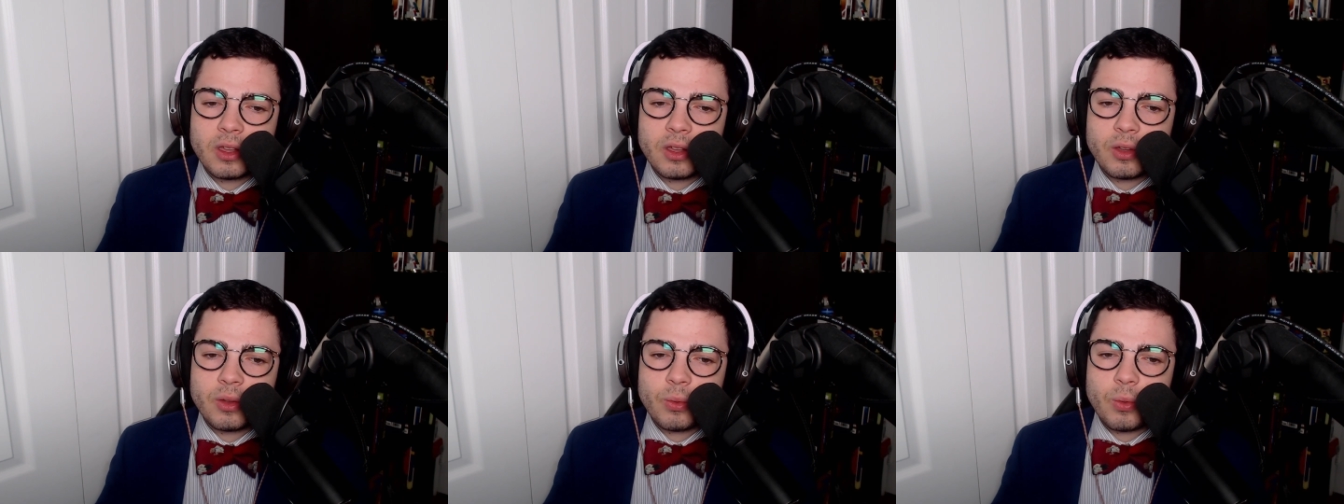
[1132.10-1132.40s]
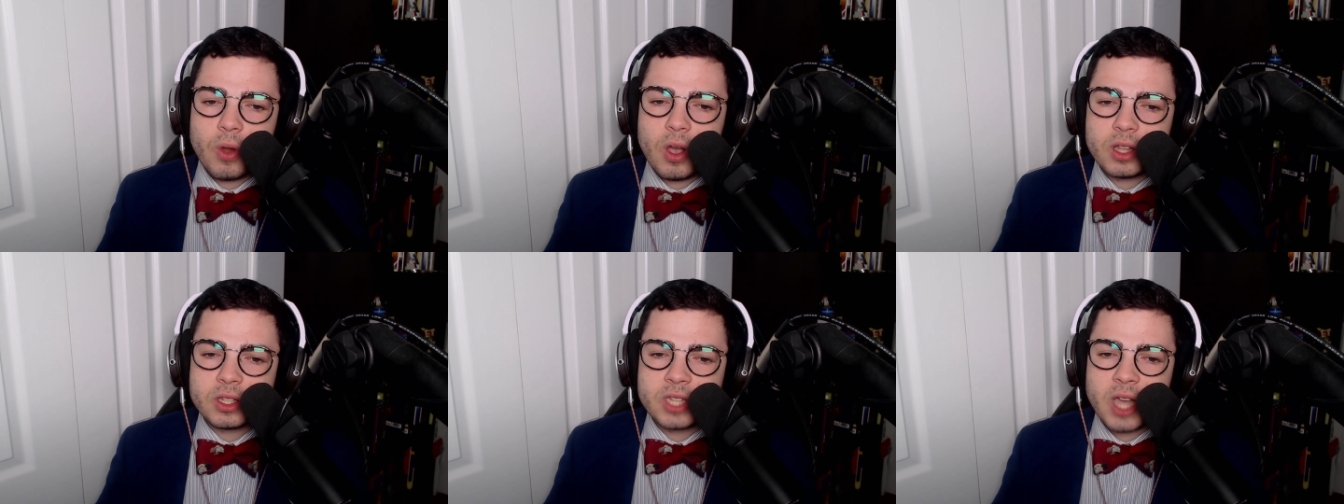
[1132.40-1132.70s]

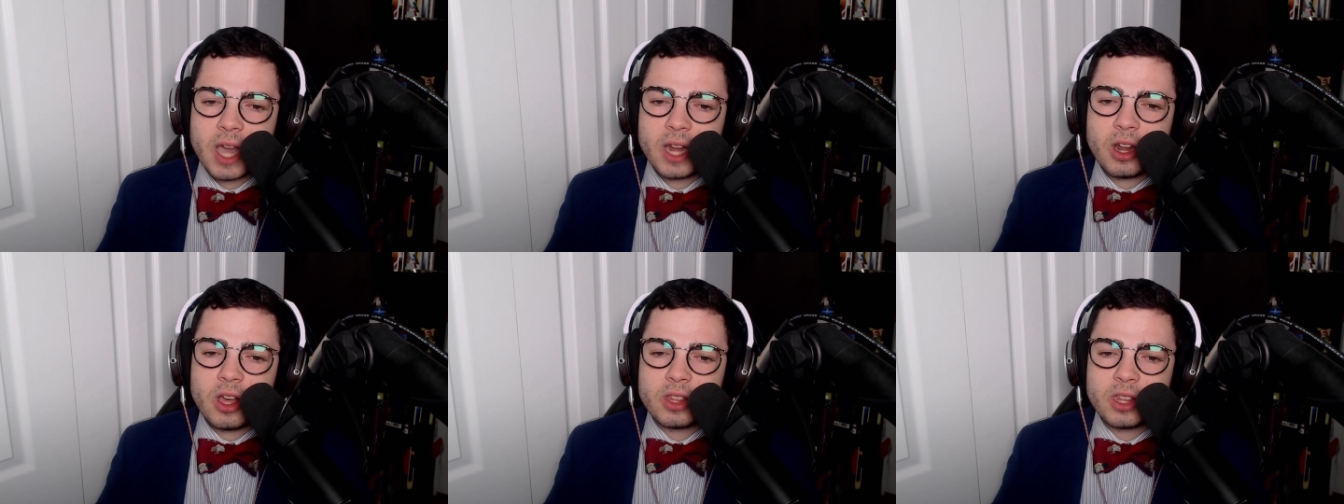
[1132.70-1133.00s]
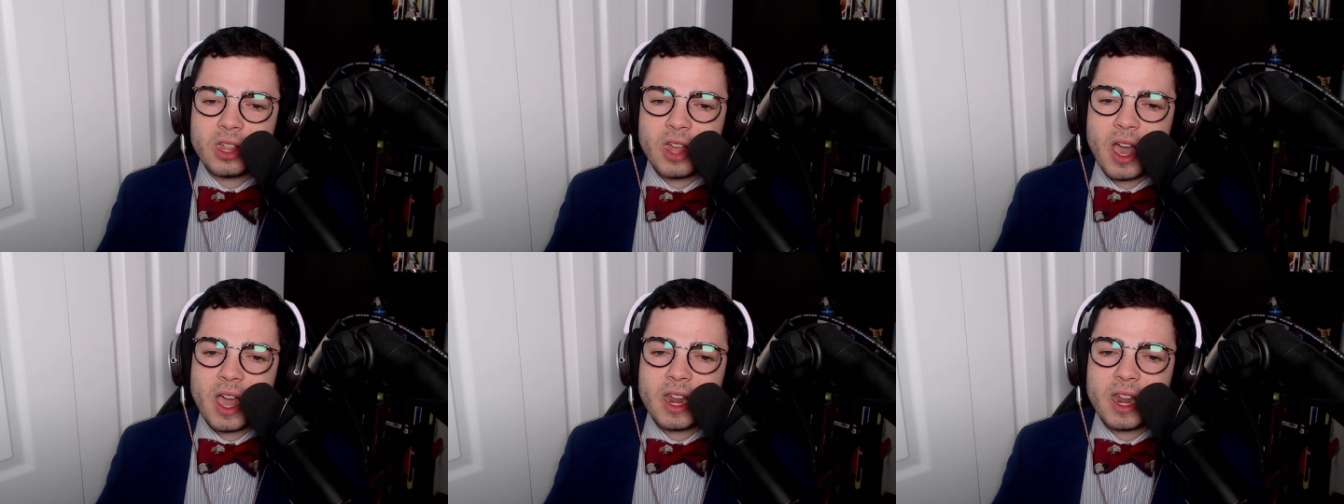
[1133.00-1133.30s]
World title on the
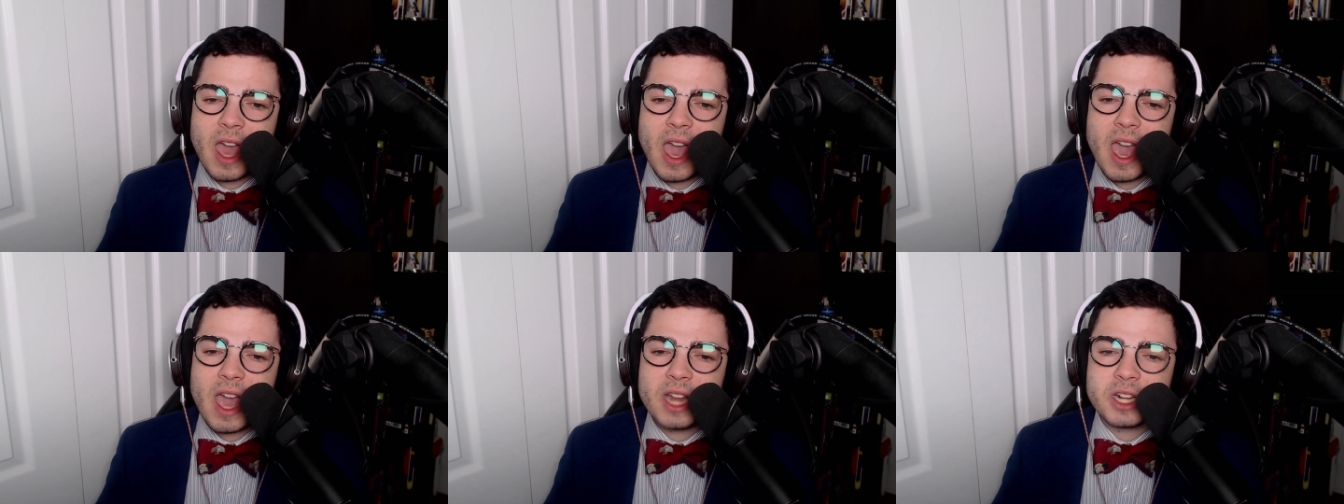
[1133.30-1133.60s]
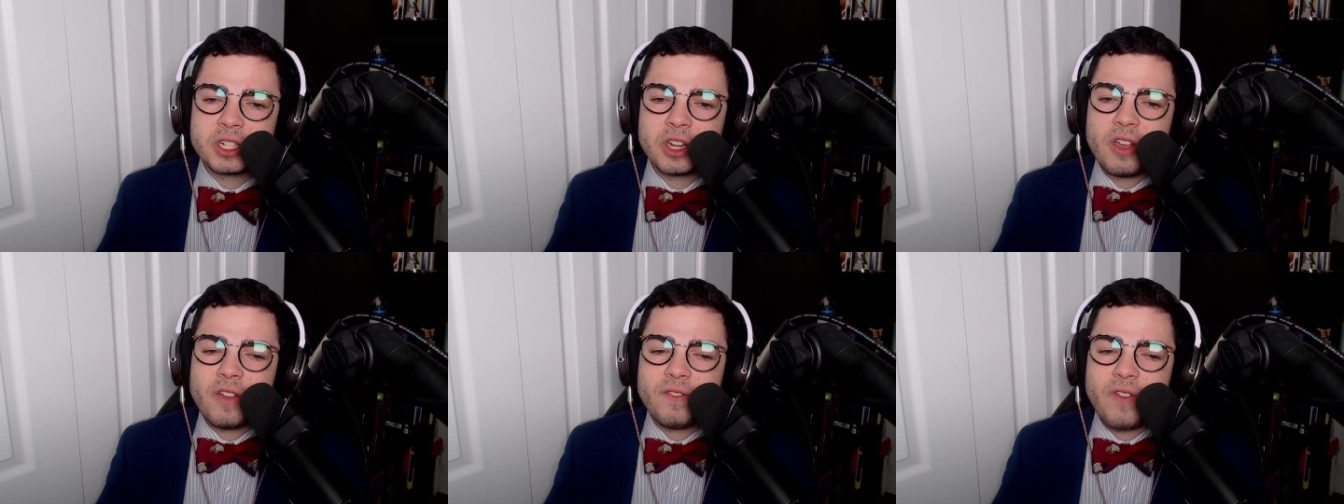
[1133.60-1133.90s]
line.
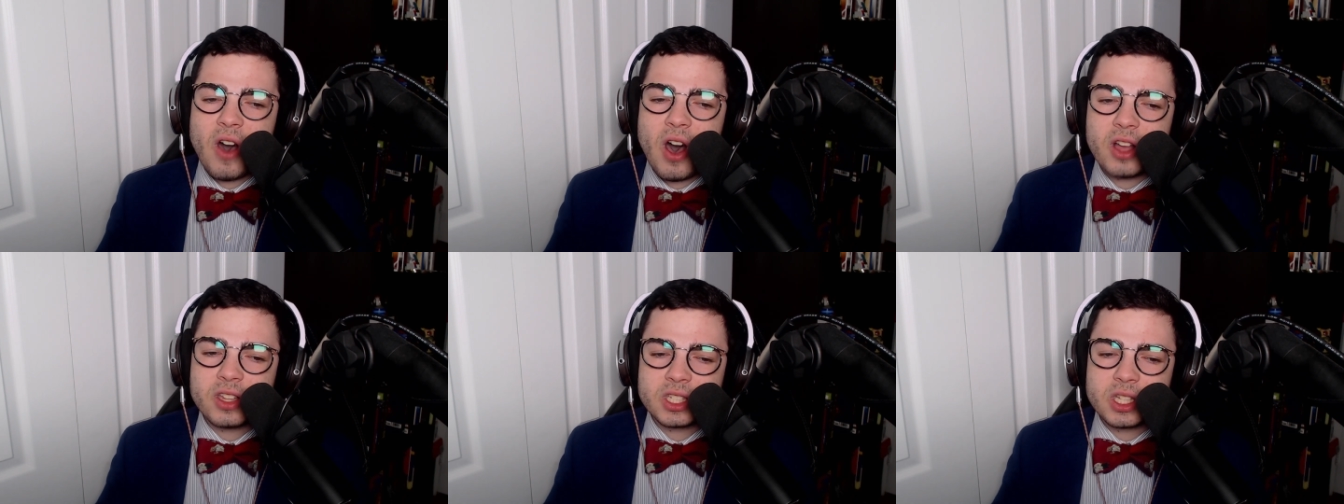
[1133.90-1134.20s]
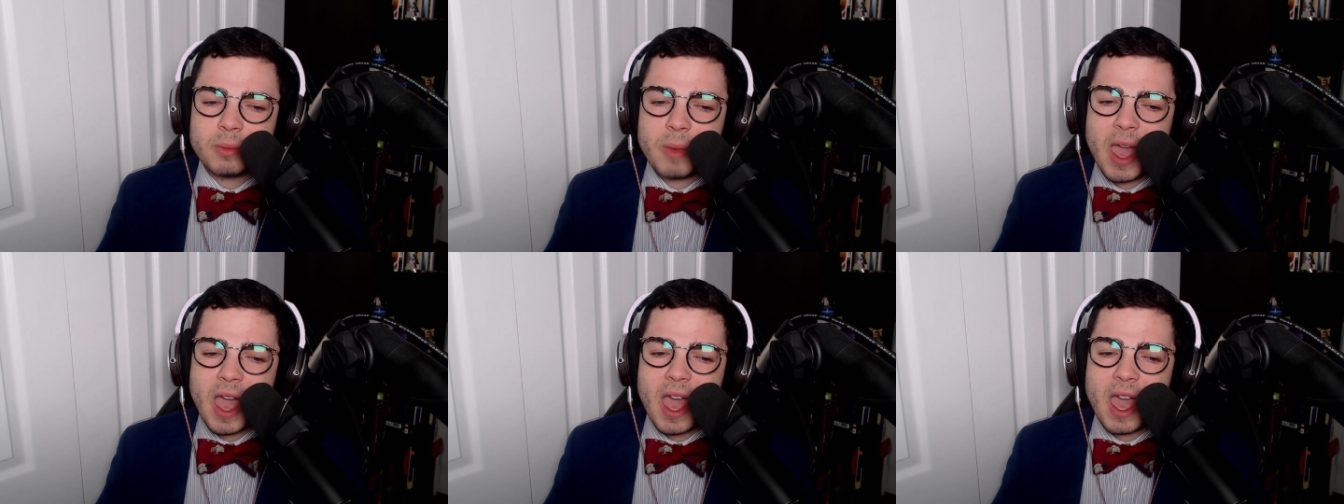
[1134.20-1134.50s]
Edge falls on the
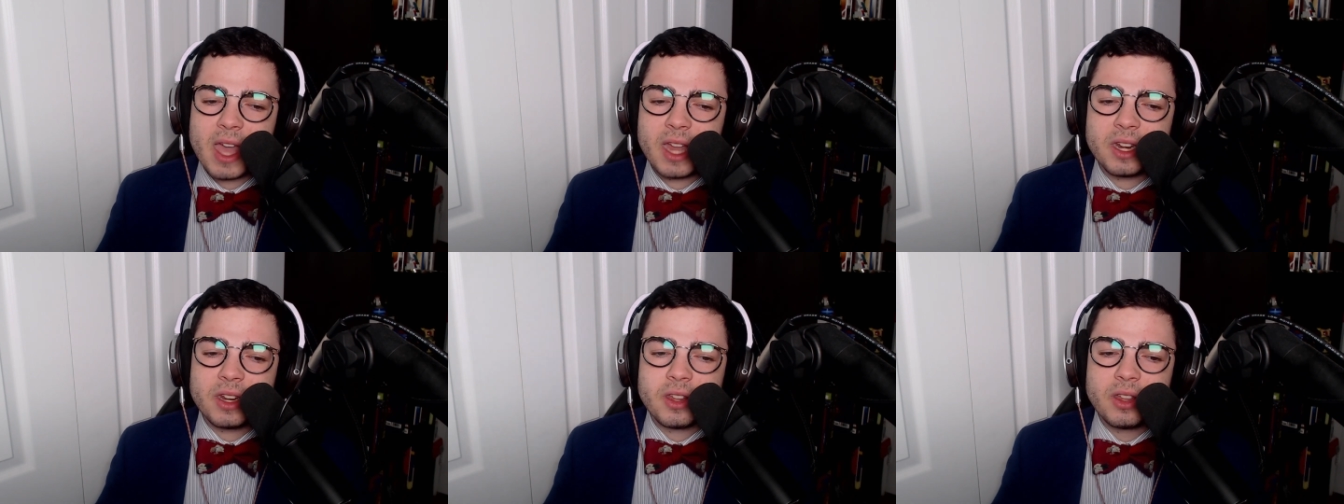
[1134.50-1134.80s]
mat